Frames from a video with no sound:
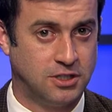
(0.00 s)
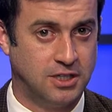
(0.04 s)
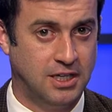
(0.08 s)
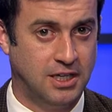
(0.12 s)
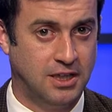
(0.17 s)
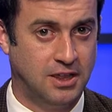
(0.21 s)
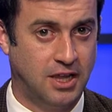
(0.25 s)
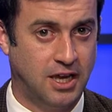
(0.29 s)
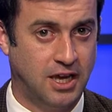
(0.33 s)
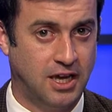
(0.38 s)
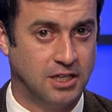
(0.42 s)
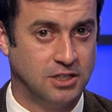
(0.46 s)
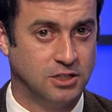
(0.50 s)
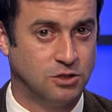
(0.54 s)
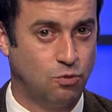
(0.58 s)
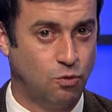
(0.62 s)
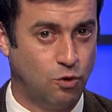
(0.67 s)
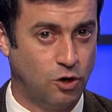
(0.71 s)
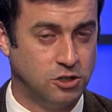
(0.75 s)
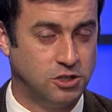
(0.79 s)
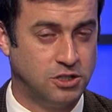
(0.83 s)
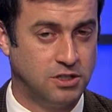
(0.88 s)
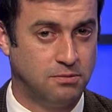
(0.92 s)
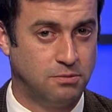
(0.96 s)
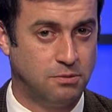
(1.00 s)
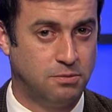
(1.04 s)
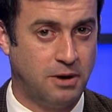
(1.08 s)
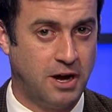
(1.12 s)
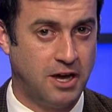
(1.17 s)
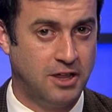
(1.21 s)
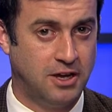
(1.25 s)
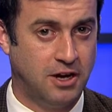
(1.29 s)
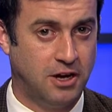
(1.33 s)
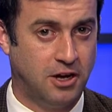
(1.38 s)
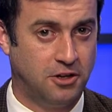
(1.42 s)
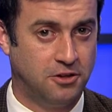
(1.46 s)
pristine lands worshipped
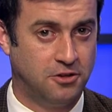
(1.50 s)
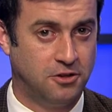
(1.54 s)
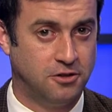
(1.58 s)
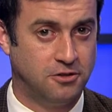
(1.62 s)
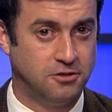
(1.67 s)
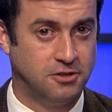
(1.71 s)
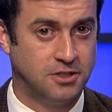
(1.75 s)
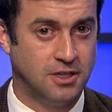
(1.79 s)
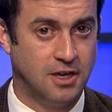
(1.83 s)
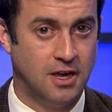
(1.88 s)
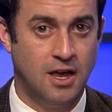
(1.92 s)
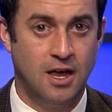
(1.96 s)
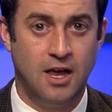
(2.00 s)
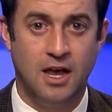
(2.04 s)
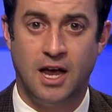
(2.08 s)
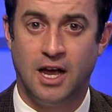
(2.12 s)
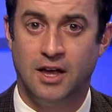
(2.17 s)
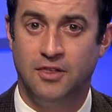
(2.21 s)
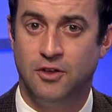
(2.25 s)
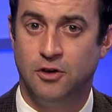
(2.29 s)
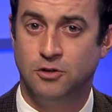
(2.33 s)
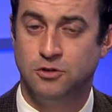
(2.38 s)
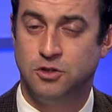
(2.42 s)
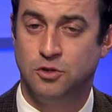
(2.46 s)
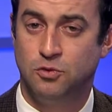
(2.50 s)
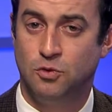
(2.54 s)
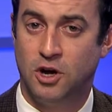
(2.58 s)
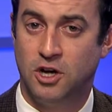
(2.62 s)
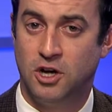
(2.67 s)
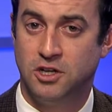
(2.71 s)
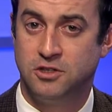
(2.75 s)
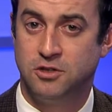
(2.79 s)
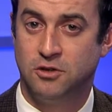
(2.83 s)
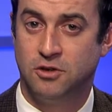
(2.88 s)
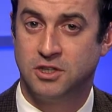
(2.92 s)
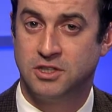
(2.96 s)
by the elders and those who
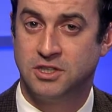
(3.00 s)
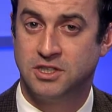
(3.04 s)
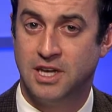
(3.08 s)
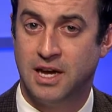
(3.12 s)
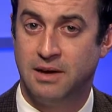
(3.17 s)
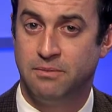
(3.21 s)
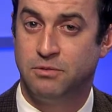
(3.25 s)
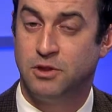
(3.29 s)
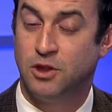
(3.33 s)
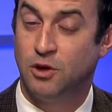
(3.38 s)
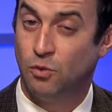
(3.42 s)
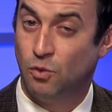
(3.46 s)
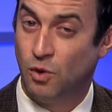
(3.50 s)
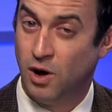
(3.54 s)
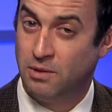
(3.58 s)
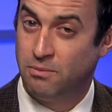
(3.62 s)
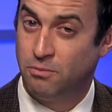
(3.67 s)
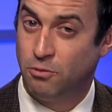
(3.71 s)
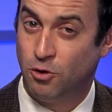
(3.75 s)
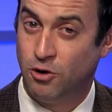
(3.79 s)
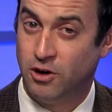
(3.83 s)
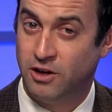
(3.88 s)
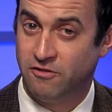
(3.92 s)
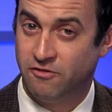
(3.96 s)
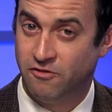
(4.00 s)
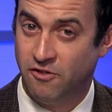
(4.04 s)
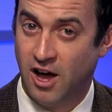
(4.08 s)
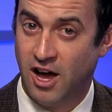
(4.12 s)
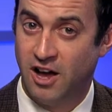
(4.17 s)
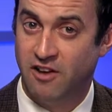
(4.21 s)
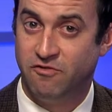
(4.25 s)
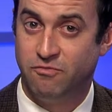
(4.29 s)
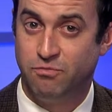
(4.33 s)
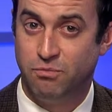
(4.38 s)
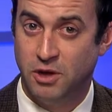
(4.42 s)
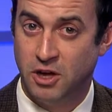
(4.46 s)
wanted to accept the
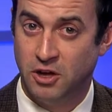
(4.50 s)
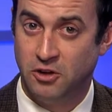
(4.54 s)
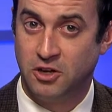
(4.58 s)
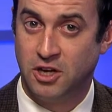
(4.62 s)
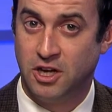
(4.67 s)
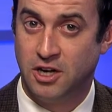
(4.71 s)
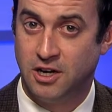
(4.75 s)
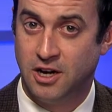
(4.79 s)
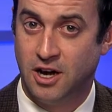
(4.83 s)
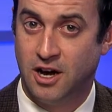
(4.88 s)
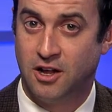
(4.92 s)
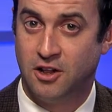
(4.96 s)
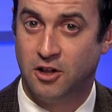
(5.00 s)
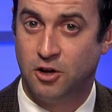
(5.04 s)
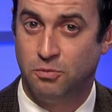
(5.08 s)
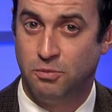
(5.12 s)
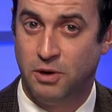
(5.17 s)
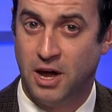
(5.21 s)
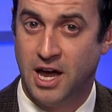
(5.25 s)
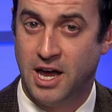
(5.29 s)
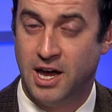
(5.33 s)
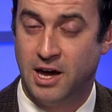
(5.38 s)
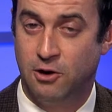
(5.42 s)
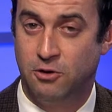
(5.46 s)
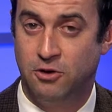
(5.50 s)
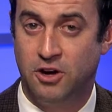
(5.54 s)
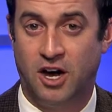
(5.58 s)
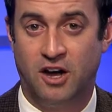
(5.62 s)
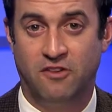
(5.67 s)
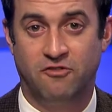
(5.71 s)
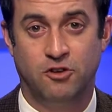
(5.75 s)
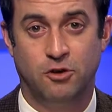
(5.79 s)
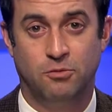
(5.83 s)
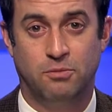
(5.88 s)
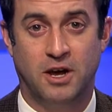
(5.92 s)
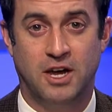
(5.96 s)
$1.5 billion payout
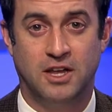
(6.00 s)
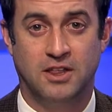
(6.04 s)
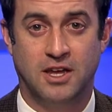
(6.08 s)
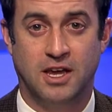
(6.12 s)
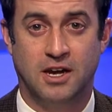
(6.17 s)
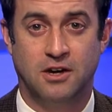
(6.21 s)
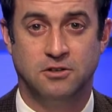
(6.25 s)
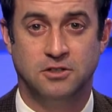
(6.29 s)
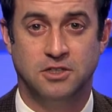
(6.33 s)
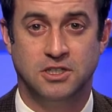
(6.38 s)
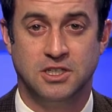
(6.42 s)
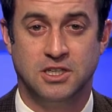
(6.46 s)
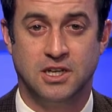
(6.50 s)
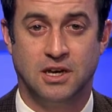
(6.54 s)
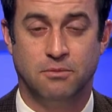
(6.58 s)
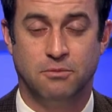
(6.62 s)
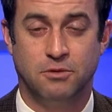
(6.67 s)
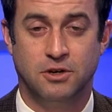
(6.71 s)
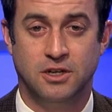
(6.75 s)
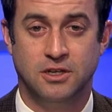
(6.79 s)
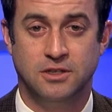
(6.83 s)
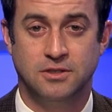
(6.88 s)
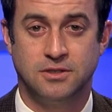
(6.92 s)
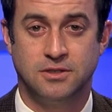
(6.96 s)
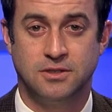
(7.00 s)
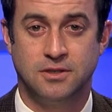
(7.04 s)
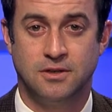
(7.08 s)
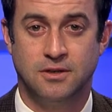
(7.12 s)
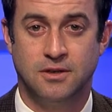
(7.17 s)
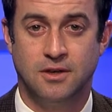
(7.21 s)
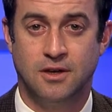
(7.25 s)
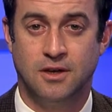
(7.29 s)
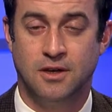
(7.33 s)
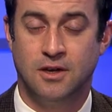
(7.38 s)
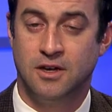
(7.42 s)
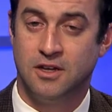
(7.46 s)
offered by the energy companies.
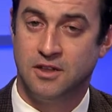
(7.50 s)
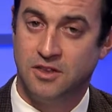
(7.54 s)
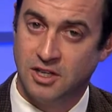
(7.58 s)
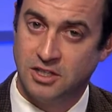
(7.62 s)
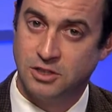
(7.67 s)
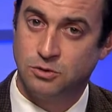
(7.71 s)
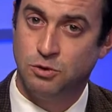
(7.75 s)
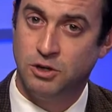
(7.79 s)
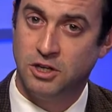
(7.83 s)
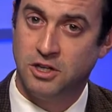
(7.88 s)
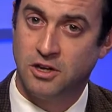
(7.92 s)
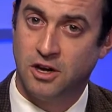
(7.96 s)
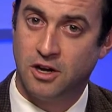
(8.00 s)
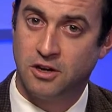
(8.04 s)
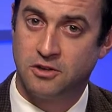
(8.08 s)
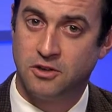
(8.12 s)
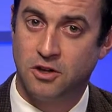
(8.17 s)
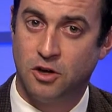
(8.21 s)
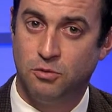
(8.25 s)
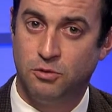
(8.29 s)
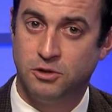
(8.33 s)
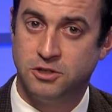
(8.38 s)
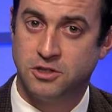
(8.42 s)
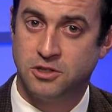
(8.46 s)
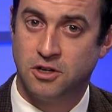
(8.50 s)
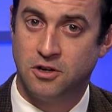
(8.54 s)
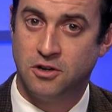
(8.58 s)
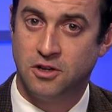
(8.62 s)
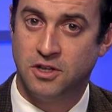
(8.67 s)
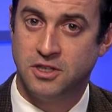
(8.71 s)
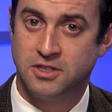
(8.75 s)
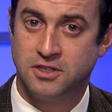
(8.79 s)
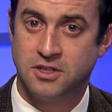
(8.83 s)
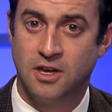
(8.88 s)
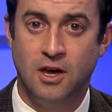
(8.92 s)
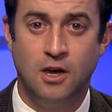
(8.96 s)
This week on Global
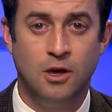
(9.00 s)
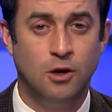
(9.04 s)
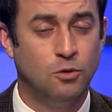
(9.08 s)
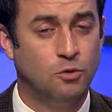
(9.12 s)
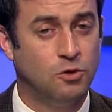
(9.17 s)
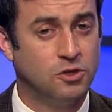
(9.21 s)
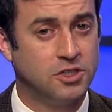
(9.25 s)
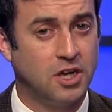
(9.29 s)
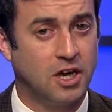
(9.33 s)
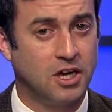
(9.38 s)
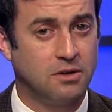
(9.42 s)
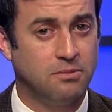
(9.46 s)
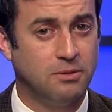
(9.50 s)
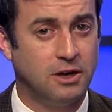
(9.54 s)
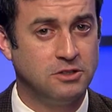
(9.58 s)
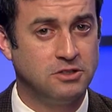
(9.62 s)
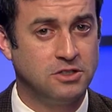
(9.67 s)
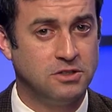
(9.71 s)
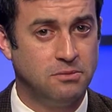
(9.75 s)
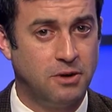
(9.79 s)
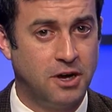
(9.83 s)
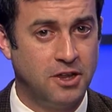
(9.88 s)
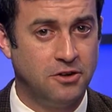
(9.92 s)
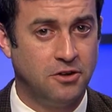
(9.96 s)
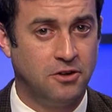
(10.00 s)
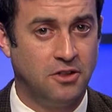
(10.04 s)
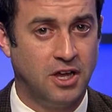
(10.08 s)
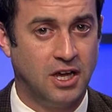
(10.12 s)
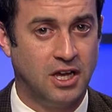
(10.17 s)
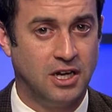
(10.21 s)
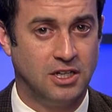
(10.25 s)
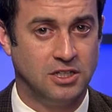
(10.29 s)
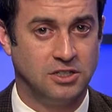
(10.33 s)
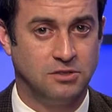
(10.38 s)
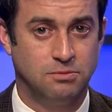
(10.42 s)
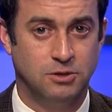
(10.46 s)
Journalist, we'll talk about some other
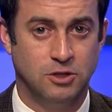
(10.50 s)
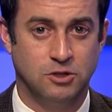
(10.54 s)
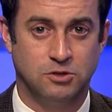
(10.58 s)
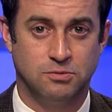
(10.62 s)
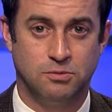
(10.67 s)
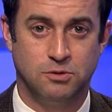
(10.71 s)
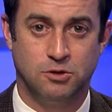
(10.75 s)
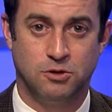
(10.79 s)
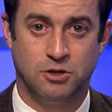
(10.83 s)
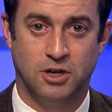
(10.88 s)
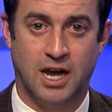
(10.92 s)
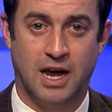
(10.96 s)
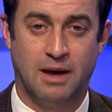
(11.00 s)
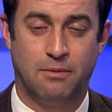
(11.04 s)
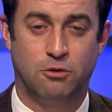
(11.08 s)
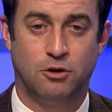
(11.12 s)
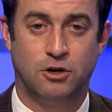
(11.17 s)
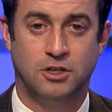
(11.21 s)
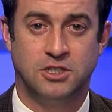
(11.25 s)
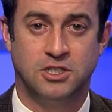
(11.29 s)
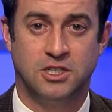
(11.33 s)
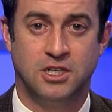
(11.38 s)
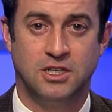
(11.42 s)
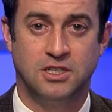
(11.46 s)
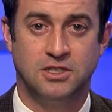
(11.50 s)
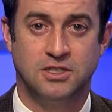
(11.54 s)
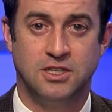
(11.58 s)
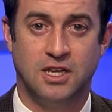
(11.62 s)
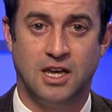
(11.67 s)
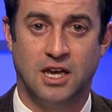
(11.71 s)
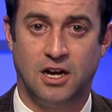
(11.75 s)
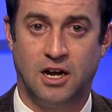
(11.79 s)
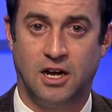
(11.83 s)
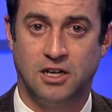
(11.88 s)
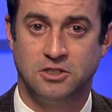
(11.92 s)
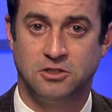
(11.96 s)
land disputes between
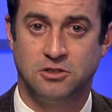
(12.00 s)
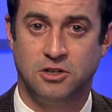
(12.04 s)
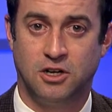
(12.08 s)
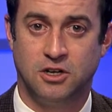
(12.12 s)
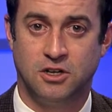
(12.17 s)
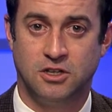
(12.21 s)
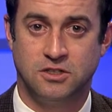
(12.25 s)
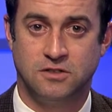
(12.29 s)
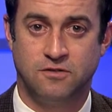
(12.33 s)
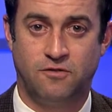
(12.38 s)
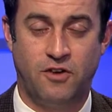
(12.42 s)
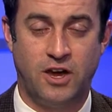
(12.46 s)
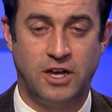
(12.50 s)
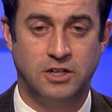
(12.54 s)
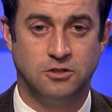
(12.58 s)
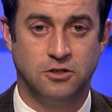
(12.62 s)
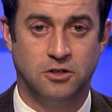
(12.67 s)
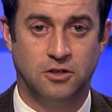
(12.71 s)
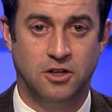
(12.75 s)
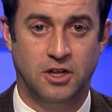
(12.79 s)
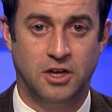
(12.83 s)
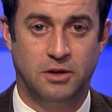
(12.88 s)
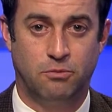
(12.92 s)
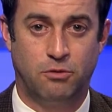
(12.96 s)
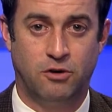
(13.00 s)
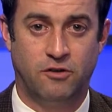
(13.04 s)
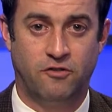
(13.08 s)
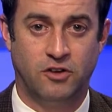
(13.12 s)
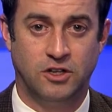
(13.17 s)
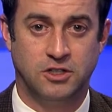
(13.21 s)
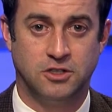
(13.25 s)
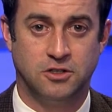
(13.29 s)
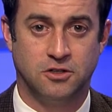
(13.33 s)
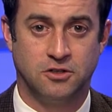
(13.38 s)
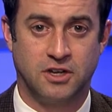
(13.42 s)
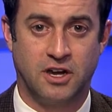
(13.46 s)
Aborigines and Australia's federal and
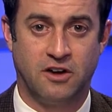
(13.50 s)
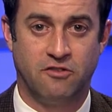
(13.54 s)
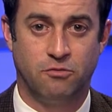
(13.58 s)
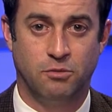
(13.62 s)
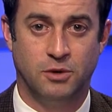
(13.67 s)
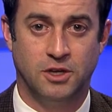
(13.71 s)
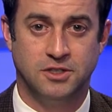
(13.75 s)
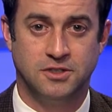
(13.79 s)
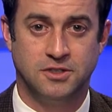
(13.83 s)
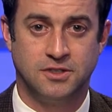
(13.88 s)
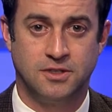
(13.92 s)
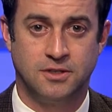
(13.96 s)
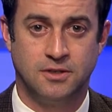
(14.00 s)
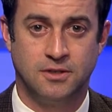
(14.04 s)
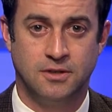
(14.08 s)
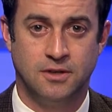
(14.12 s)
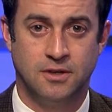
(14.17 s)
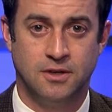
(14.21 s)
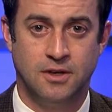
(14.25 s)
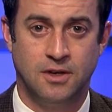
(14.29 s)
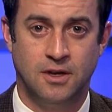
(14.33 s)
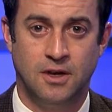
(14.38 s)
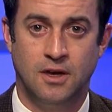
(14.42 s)
provincial governments.